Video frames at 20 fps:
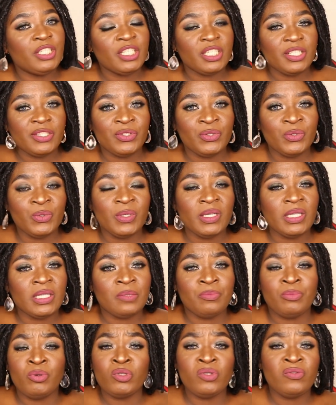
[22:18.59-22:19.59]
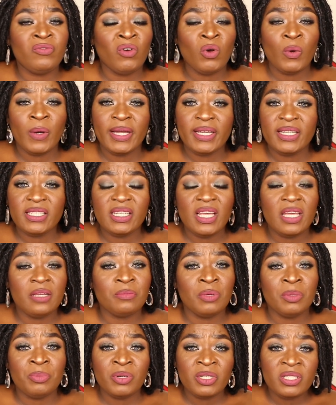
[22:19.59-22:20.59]
just do is push forward
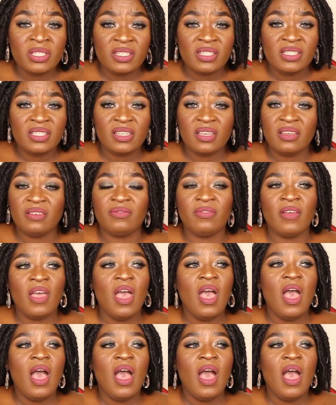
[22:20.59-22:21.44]
and be positive.